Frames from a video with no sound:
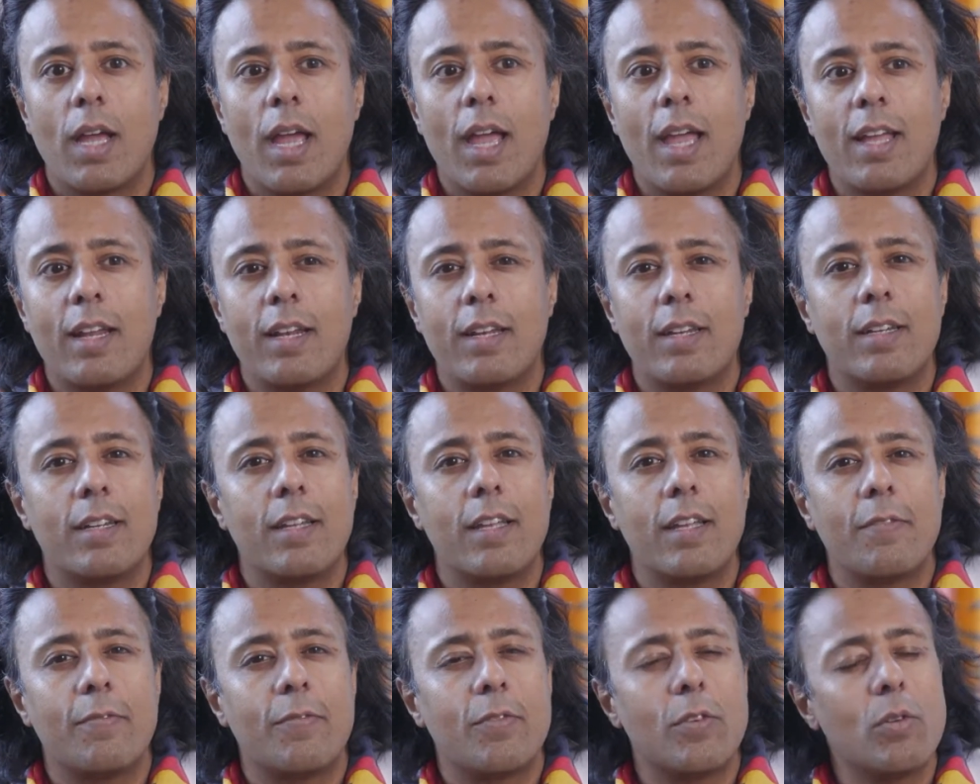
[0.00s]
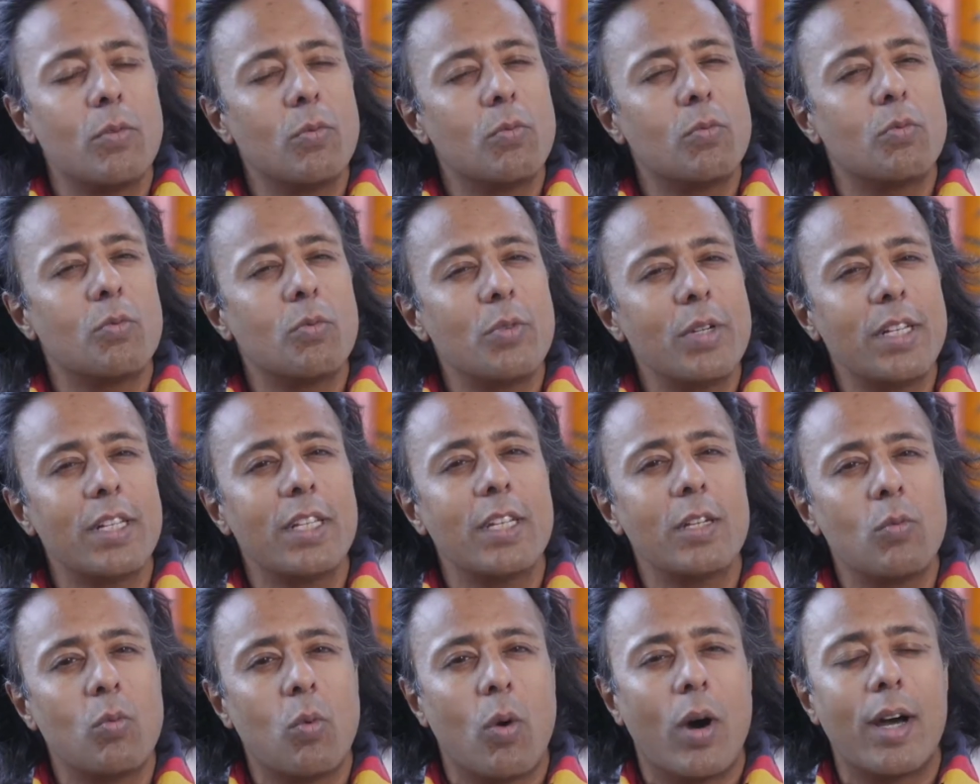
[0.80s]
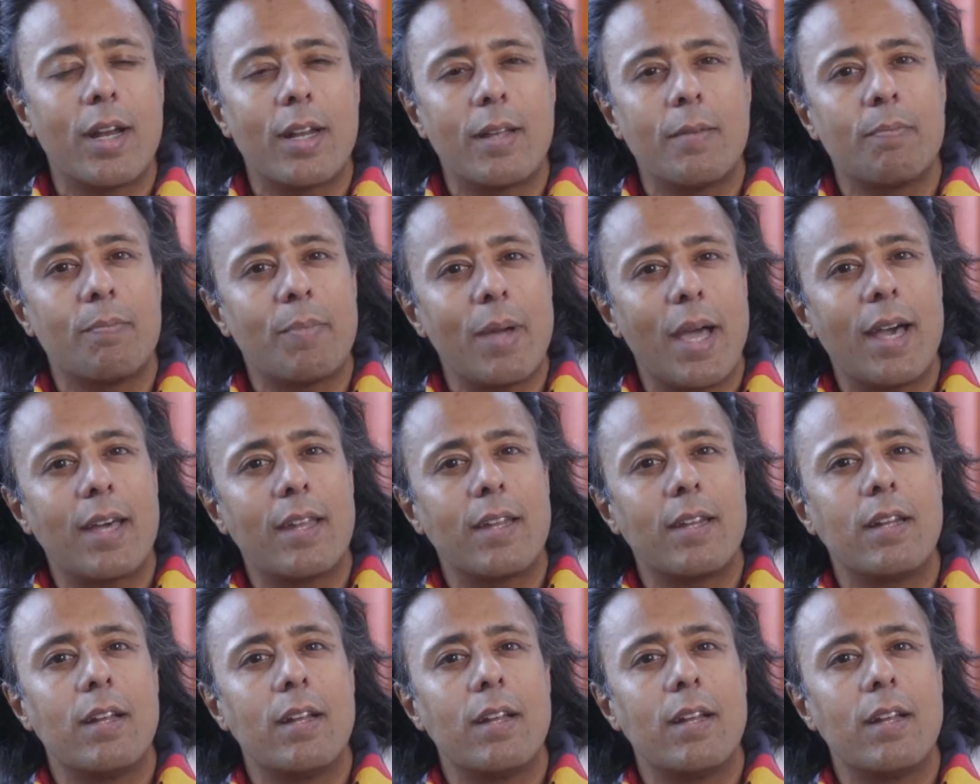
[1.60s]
and if you really want it bad